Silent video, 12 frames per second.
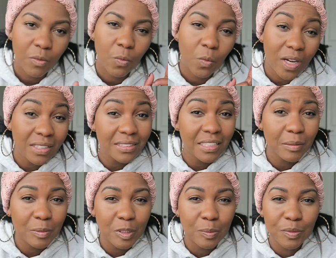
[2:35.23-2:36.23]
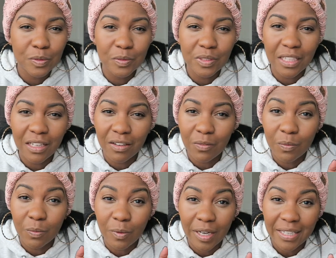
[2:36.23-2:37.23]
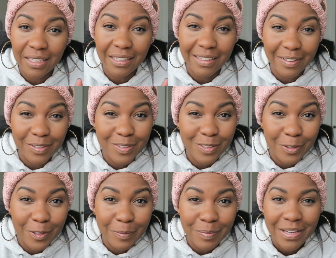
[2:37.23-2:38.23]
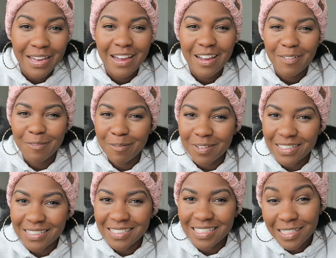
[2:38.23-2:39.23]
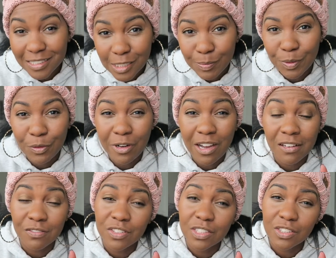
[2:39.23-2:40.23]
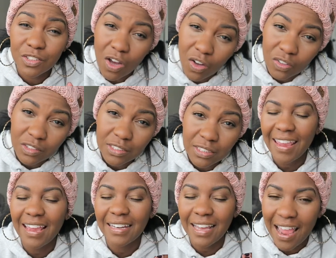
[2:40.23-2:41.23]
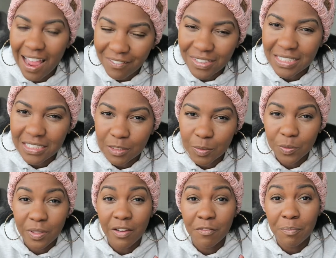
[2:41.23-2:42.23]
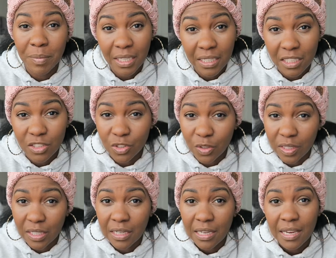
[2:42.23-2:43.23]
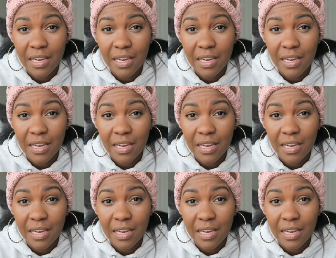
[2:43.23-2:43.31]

1 tablespoon of white Caro syrup, 1 teaspoon of salt, and ½ teaspoon of baking soda.